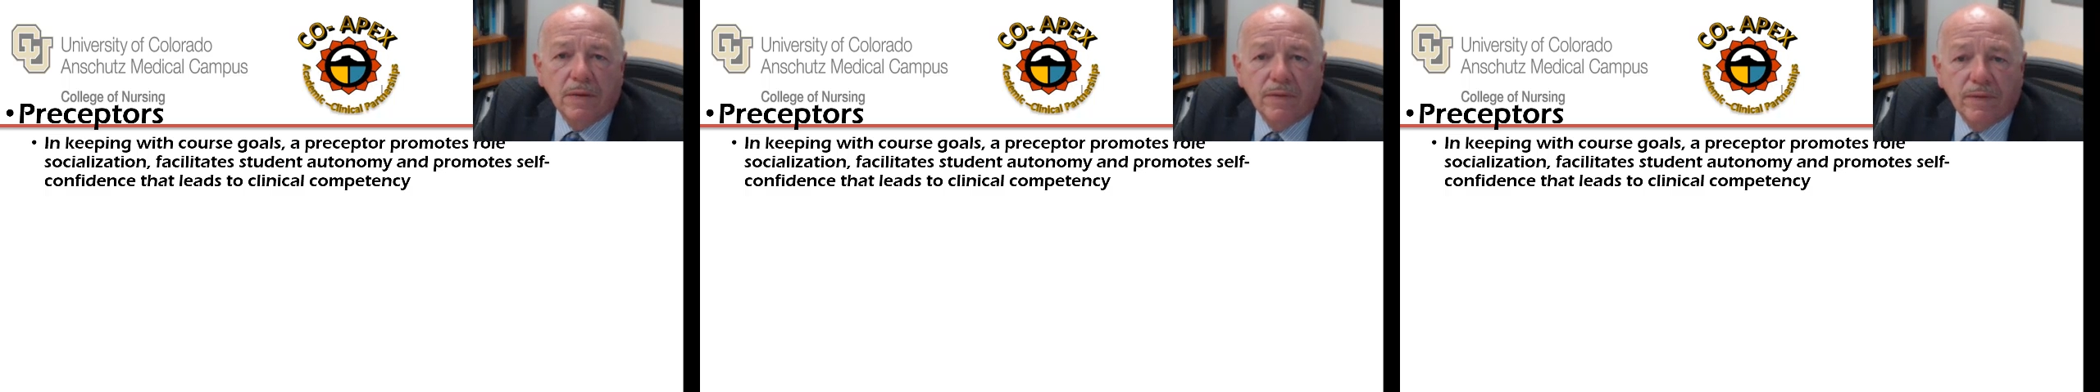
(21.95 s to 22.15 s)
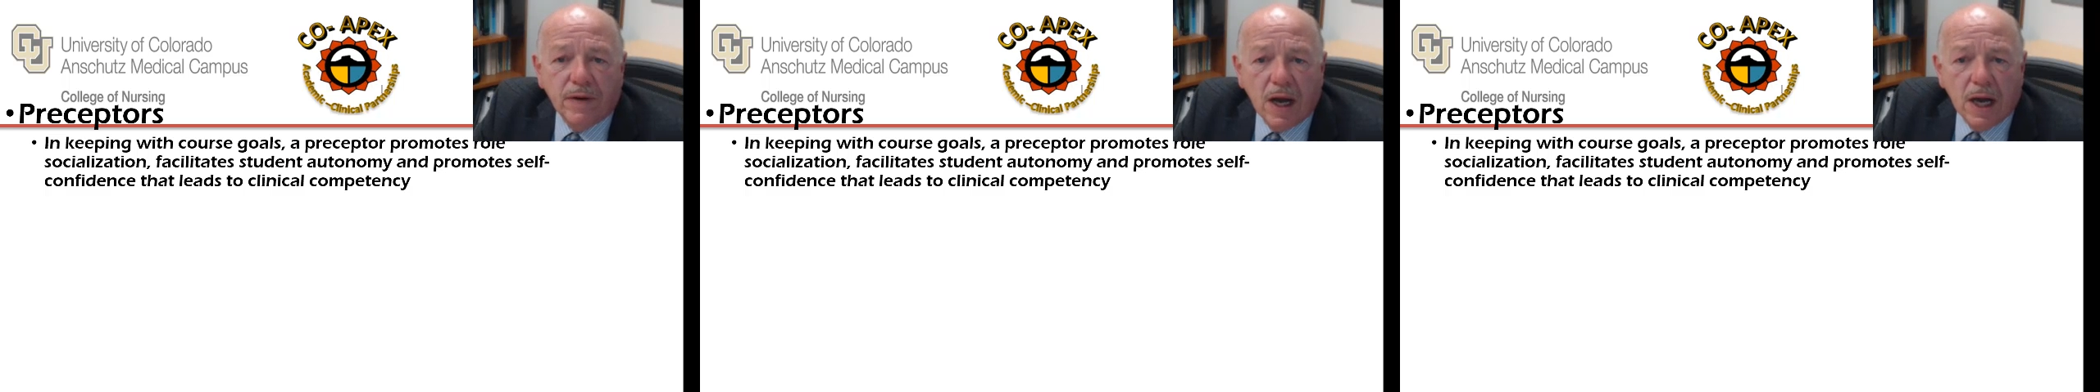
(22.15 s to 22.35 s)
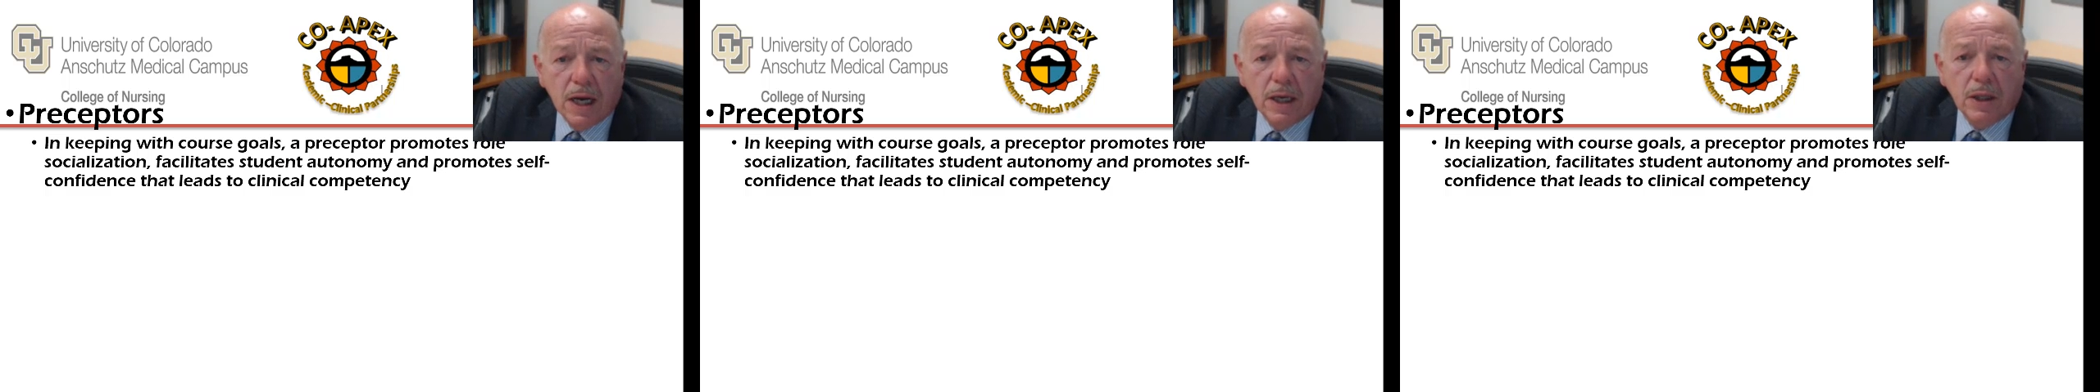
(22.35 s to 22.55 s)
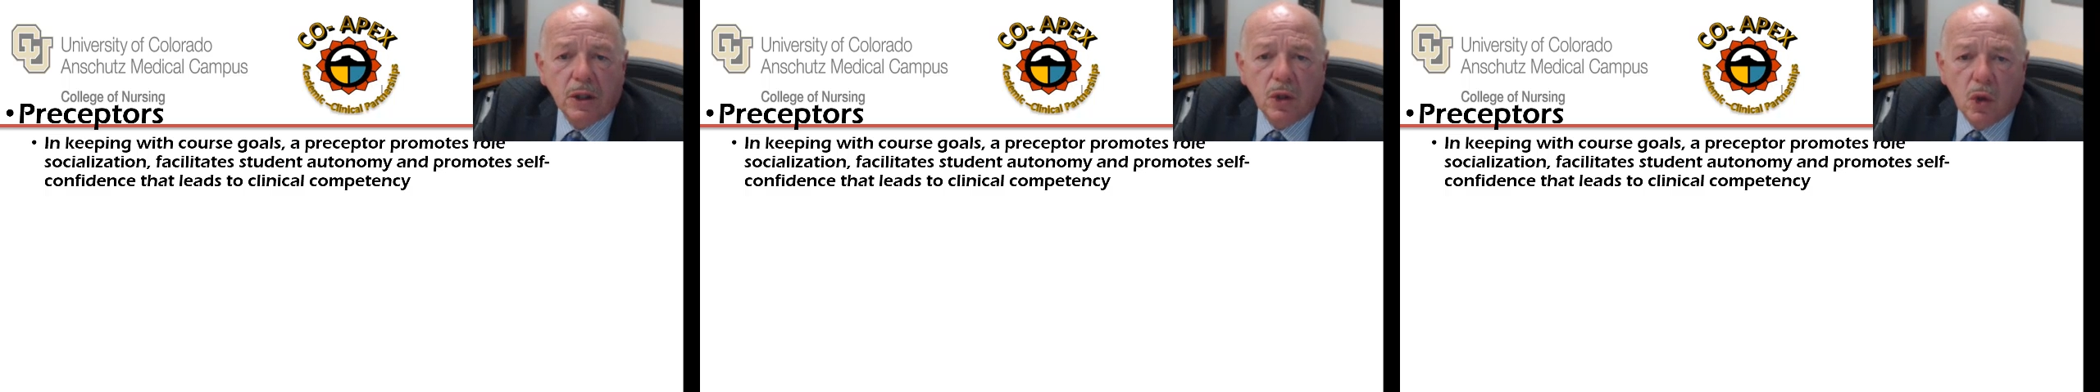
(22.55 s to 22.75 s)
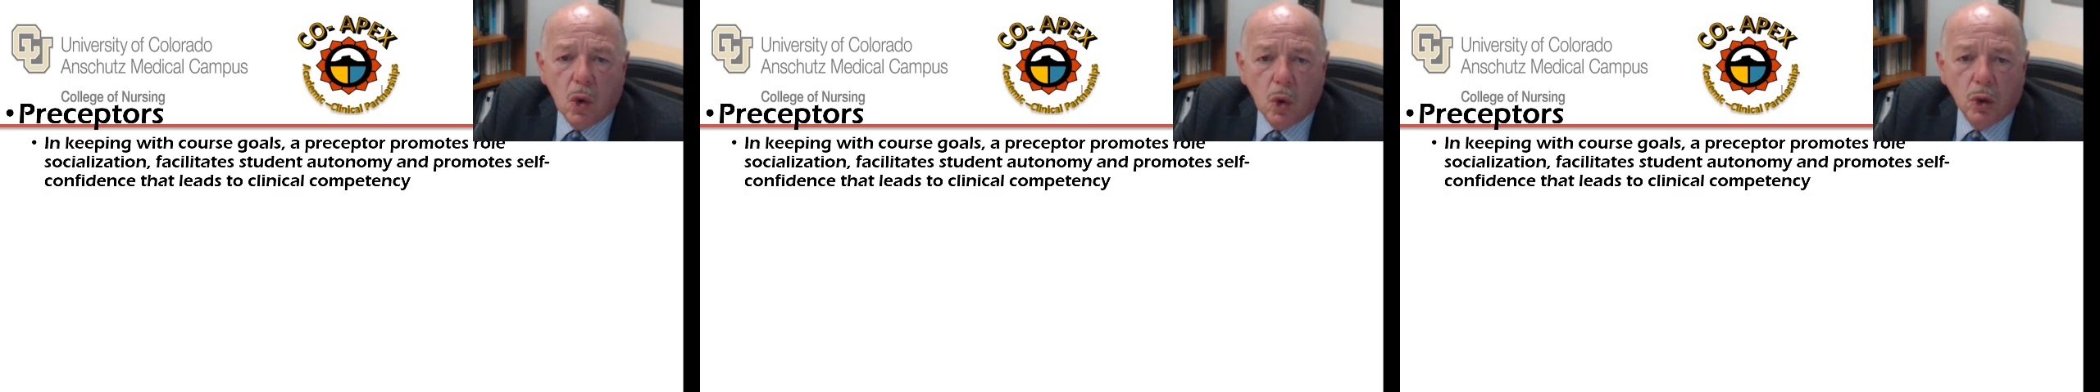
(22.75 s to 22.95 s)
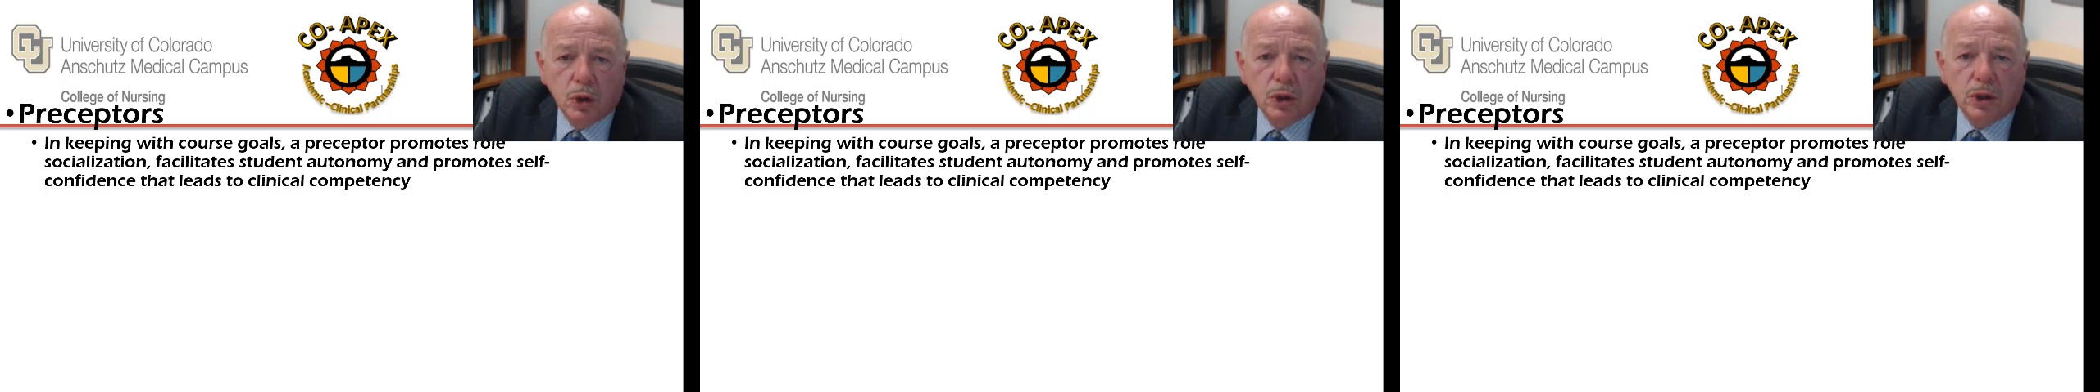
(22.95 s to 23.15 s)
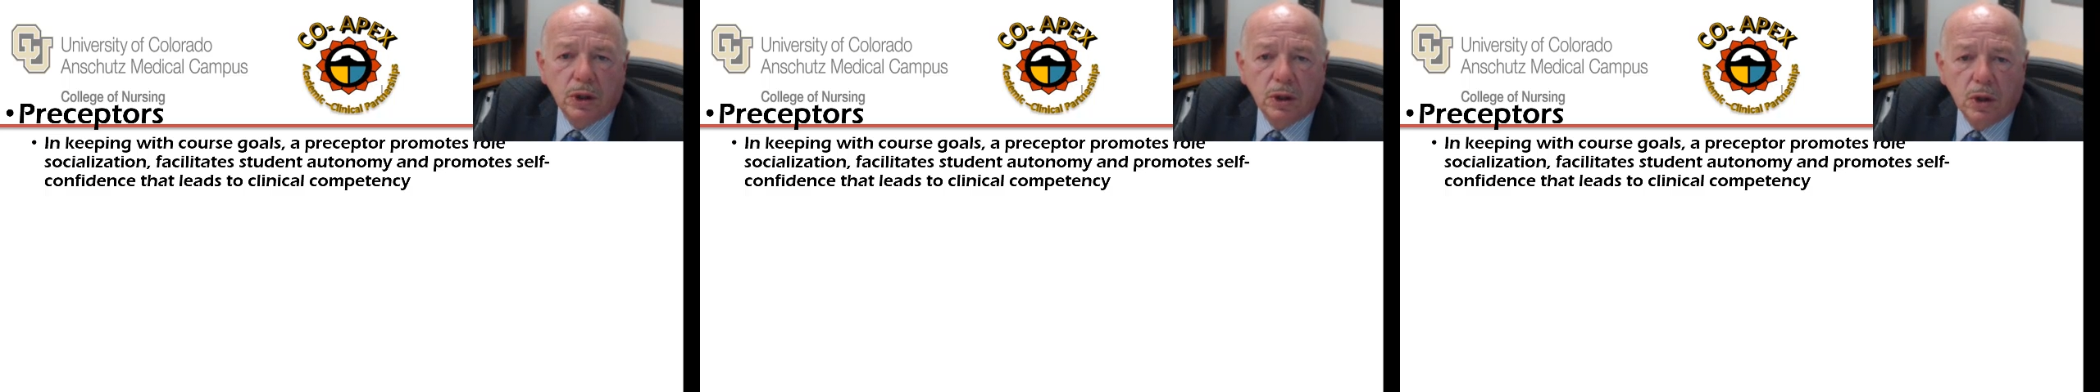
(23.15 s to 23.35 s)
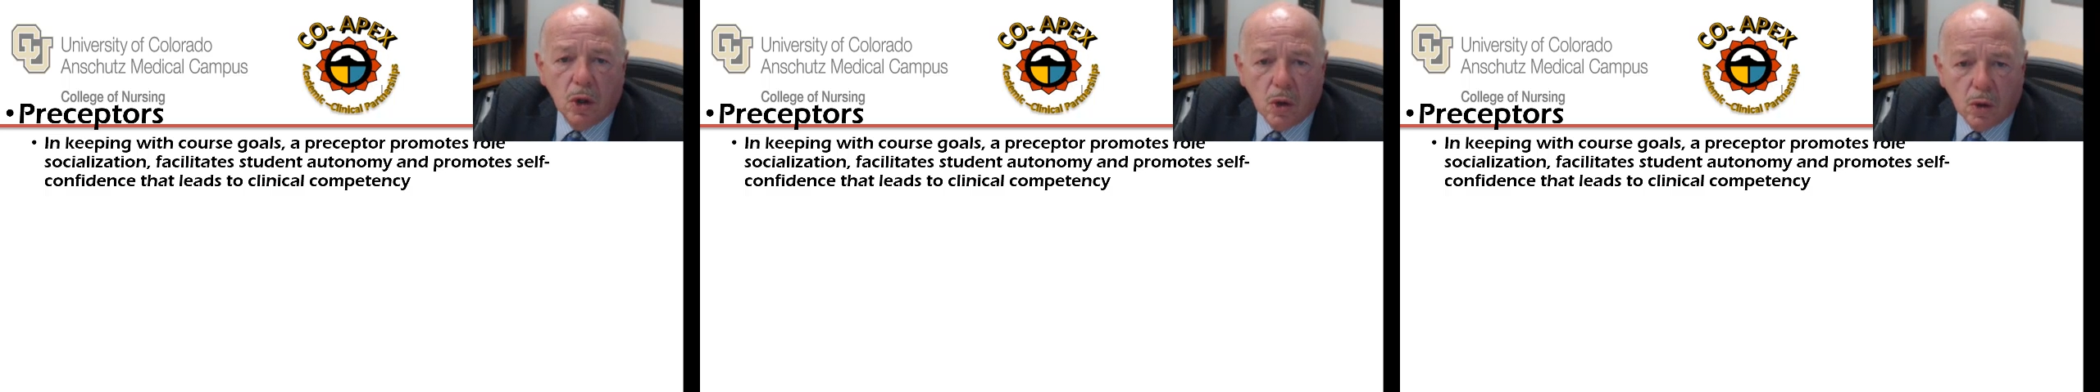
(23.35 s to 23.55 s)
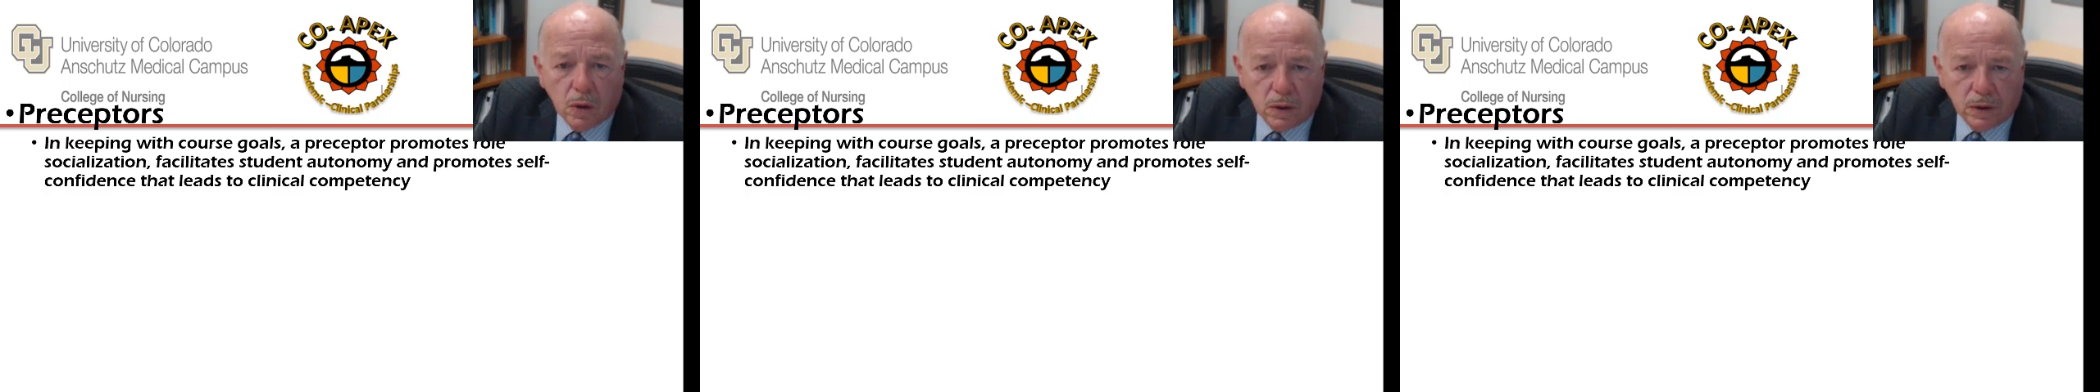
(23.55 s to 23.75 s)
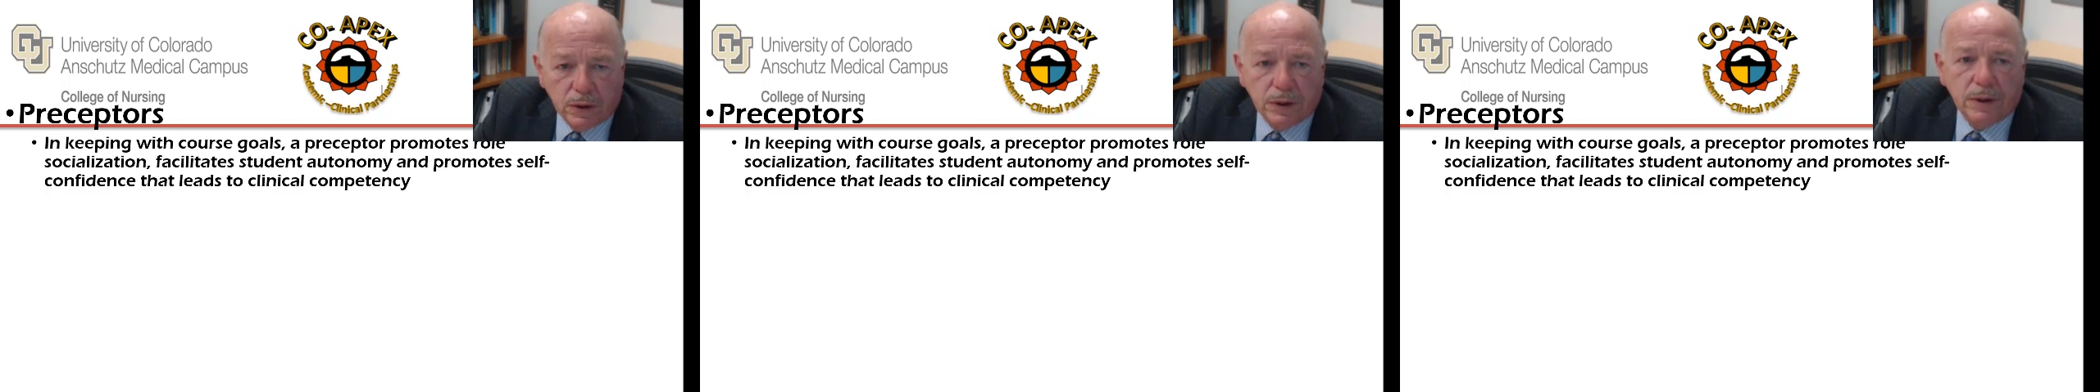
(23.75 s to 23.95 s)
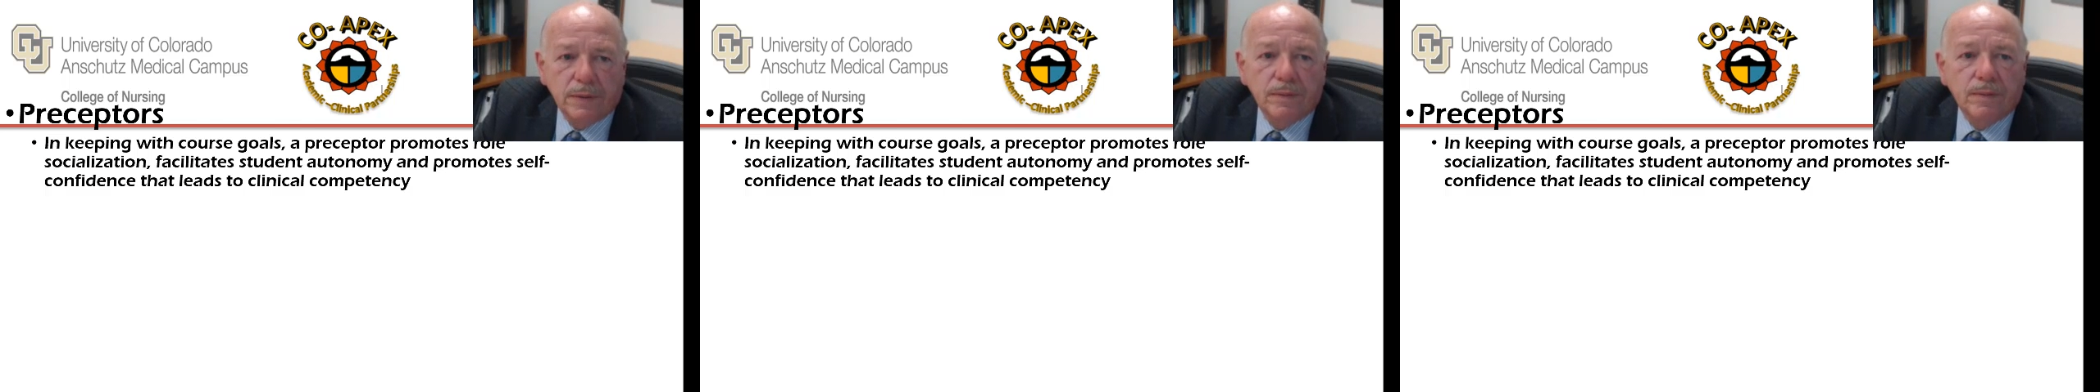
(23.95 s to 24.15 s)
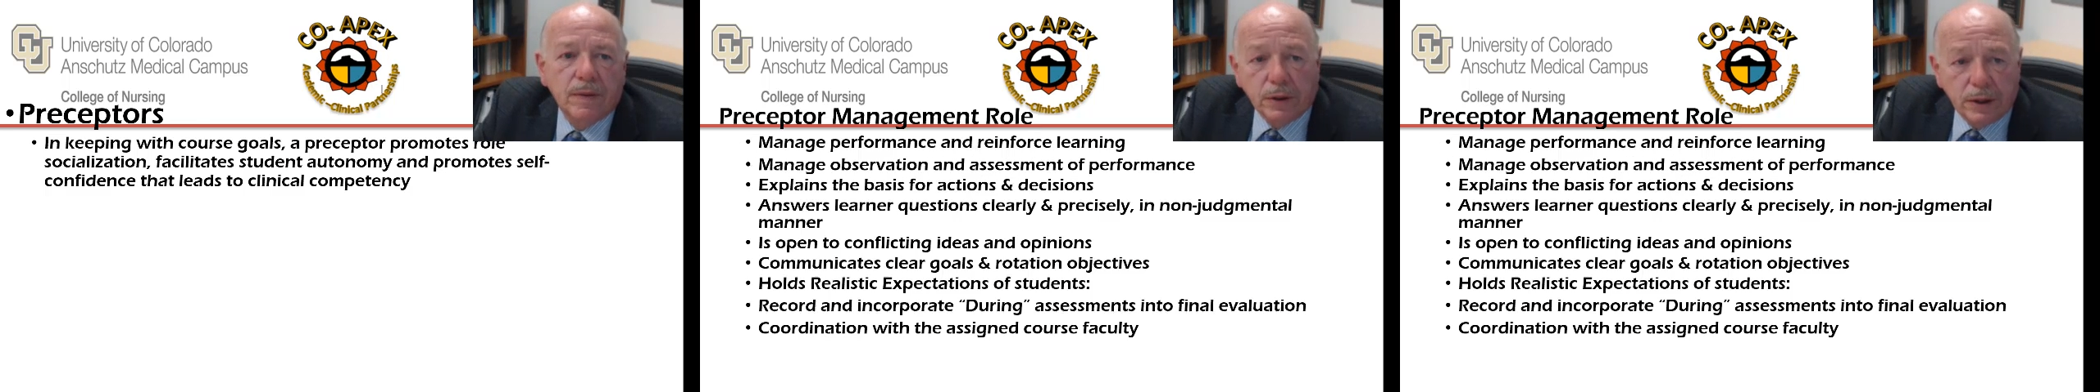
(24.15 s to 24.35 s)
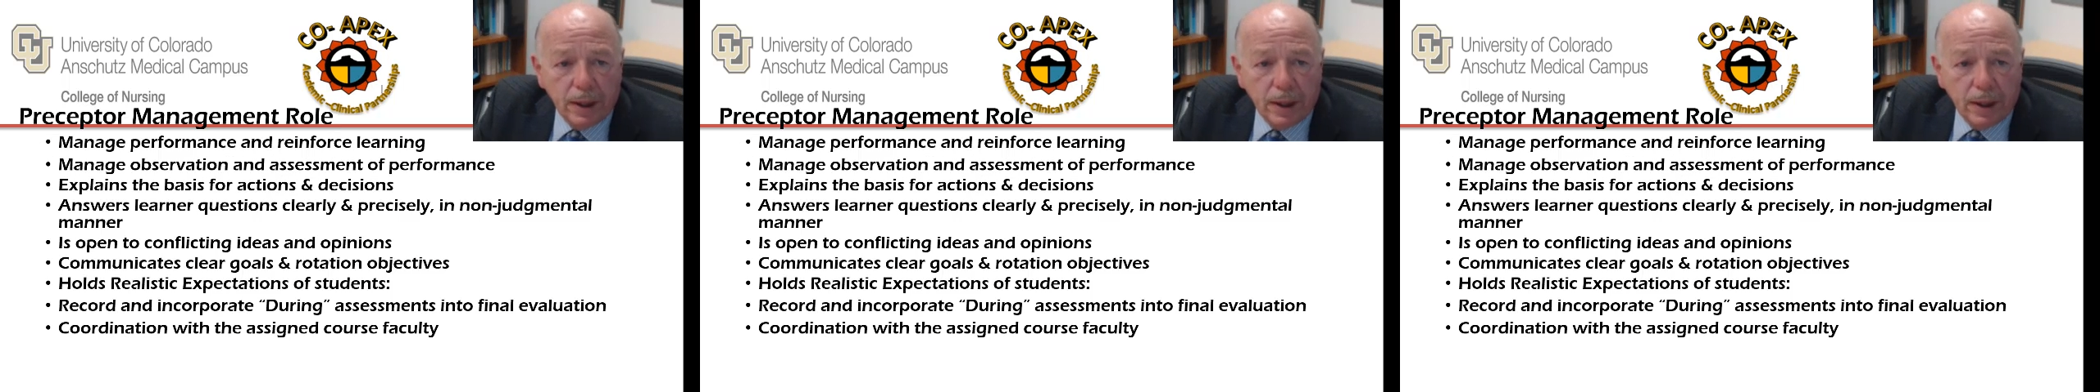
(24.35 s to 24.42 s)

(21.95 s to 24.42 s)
on the defined course goals.